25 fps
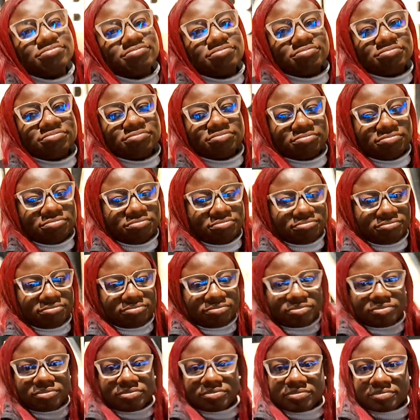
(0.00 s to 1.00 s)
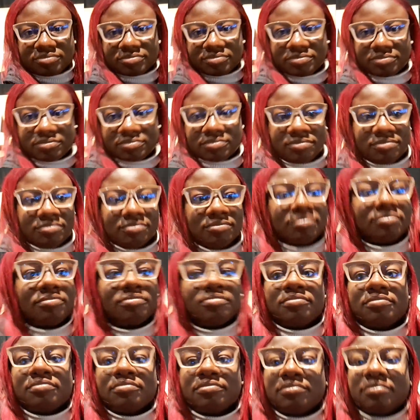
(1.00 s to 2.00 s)
baby, don't
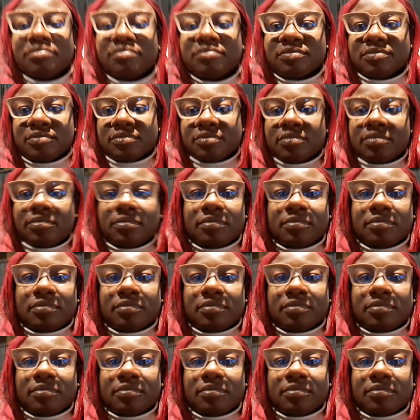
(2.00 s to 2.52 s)
worry. I